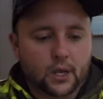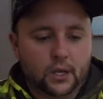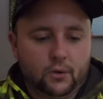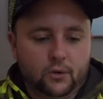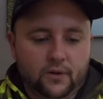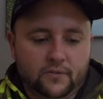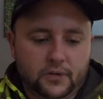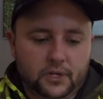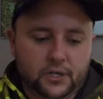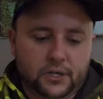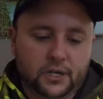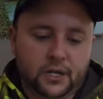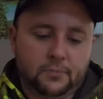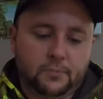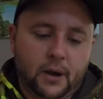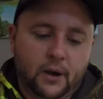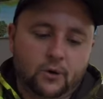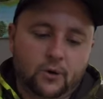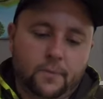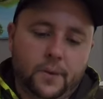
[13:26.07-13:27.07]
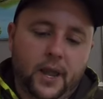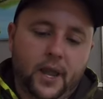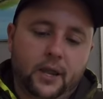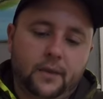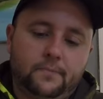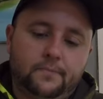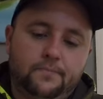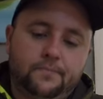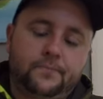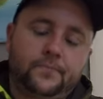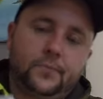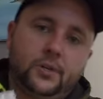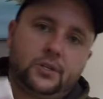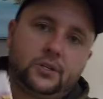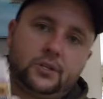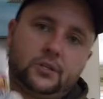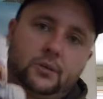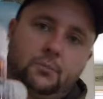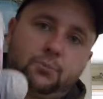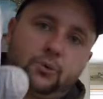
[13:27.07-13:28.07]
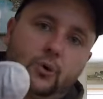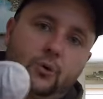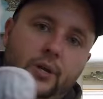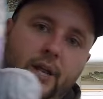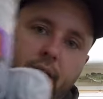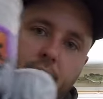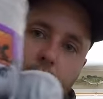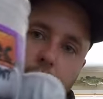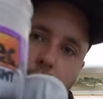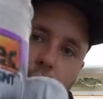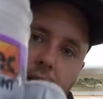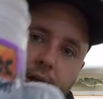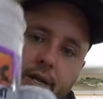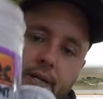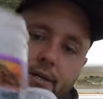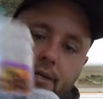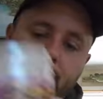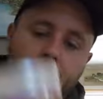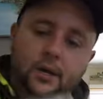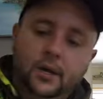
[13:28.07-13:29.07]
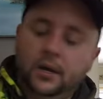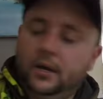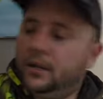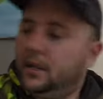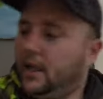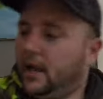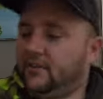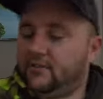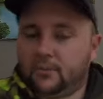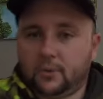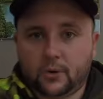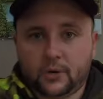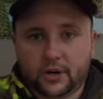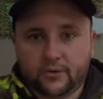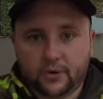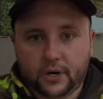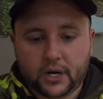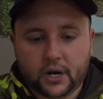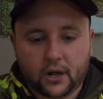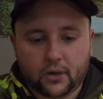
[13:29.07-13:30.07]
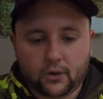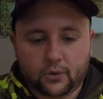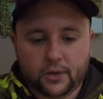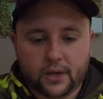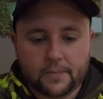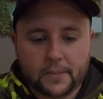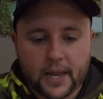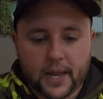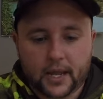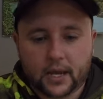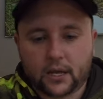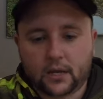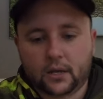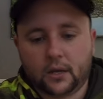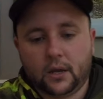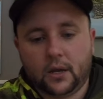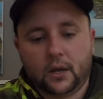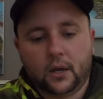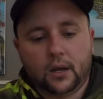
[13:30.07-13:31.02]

You obviously need powder paint. This is the Protec brand. I have about every color they make.